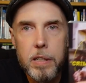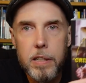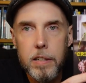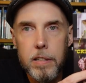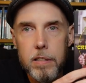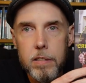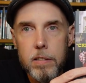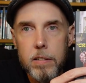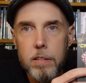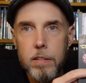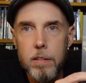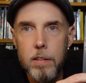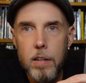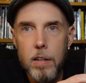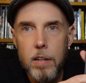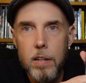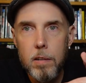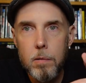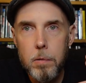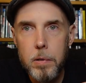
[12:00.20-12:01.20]
because
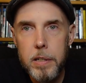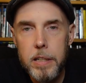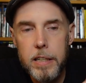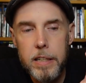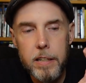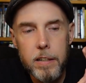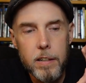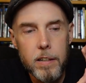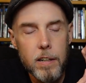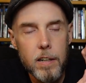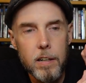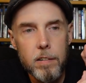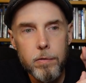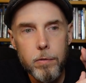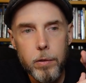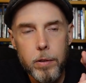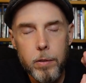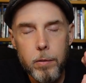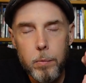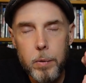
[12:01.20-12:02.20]
we're kicking it
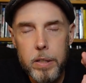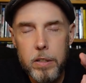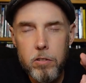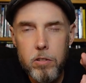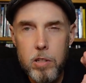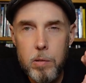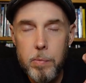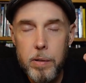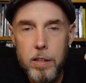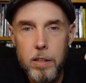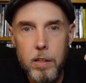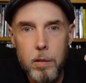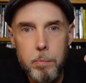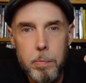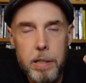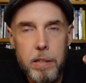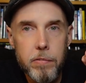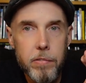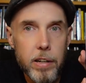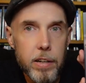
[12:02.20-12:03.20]
off with what used to be
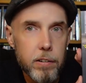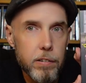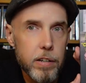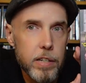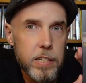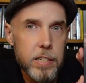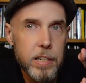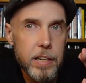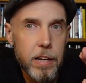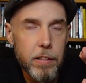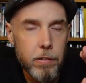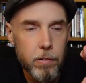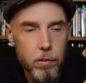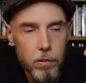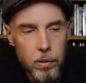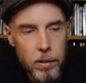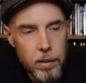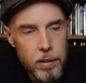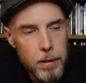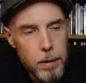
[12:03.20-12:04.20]
called Big Fat Crazy
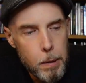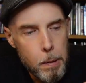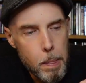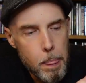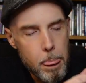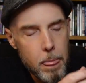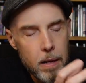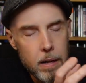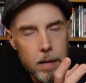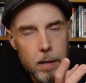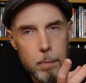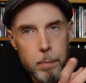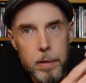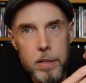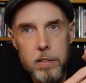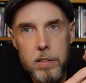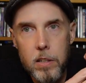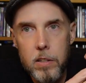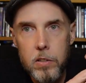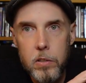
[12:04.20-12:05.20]
Ethel,
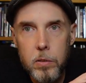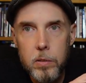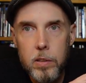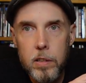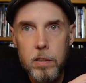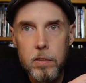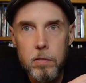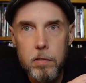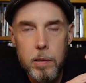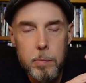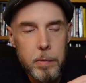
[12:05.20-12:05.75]
but is also called